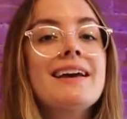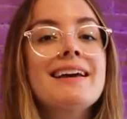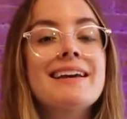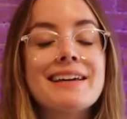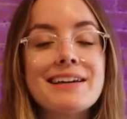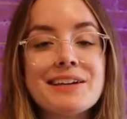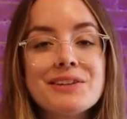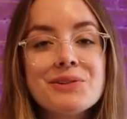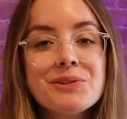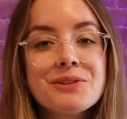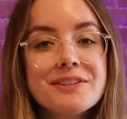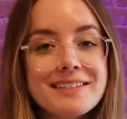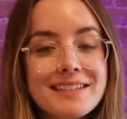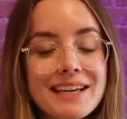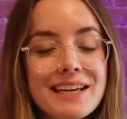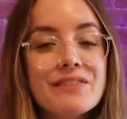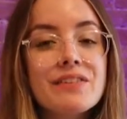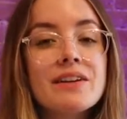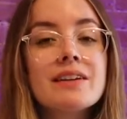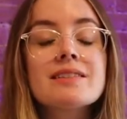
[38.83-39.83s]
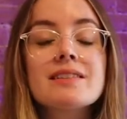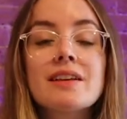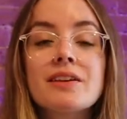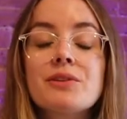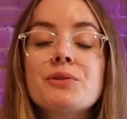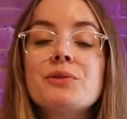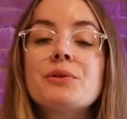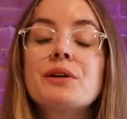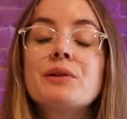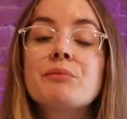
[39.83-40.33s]
in your savings that
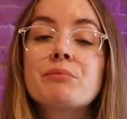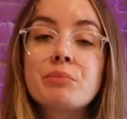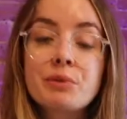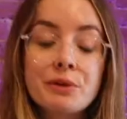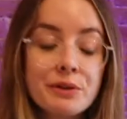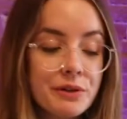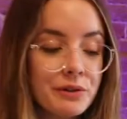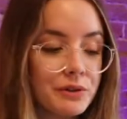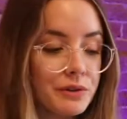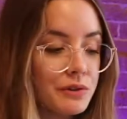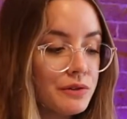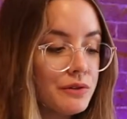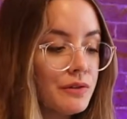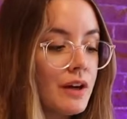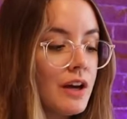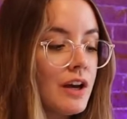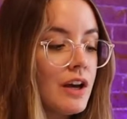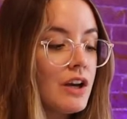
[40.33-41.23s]
you can prove.